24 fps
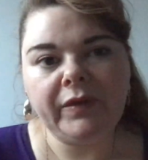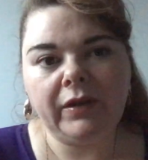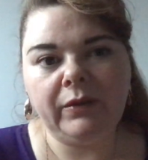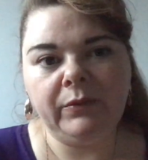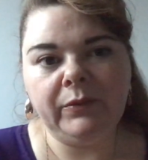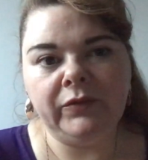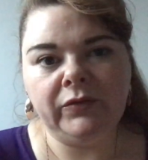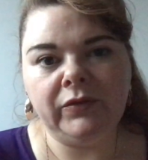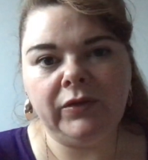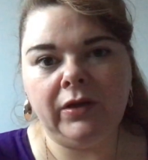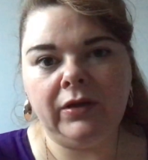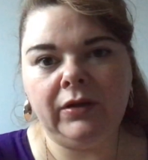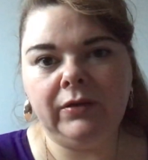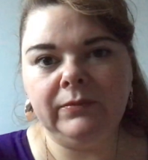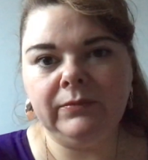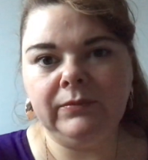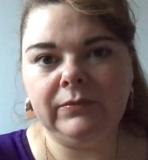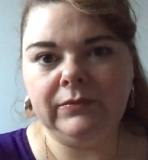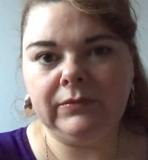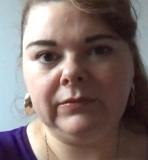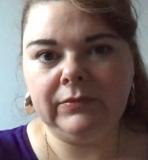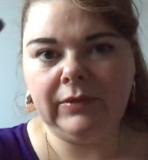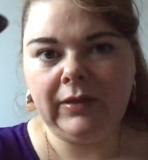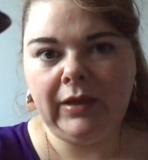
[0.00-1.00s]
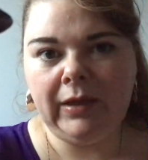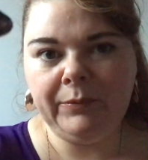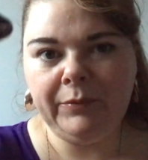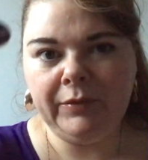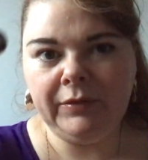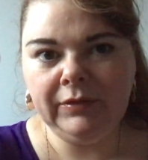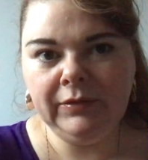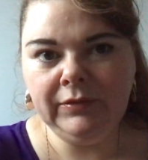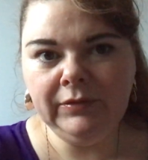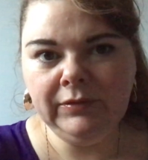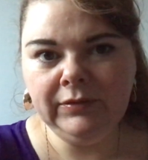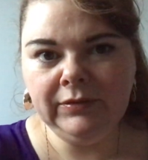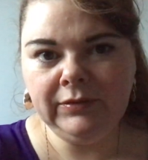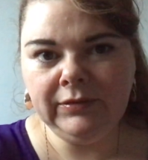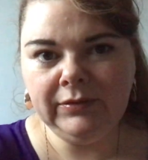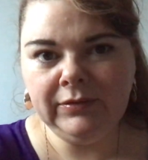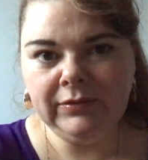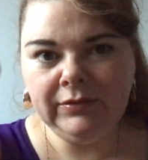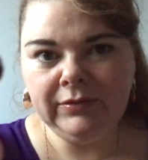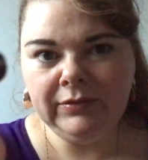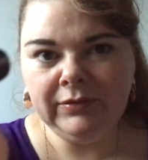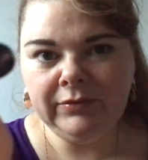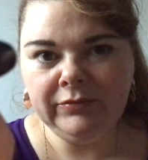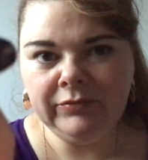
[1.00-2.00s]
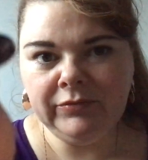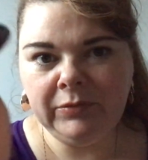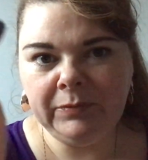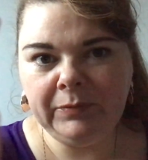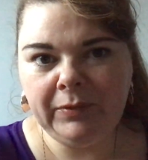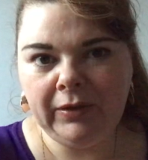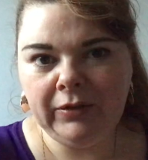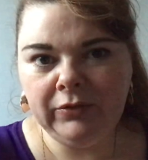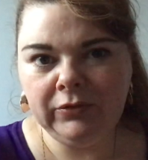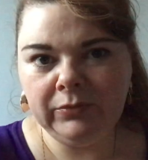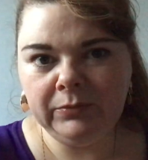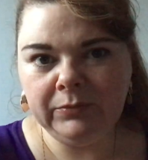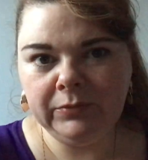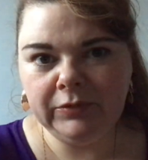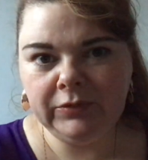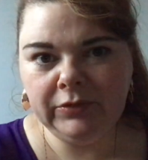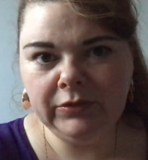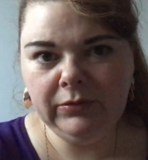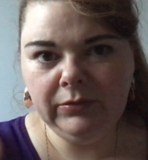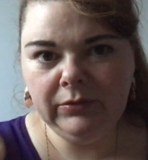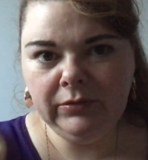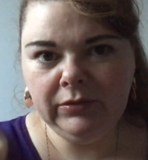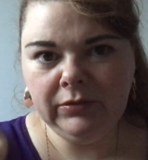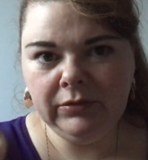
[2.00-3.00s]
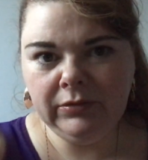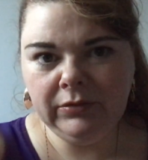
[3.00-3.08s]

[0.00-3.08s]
We've got amethyst for pile number 2,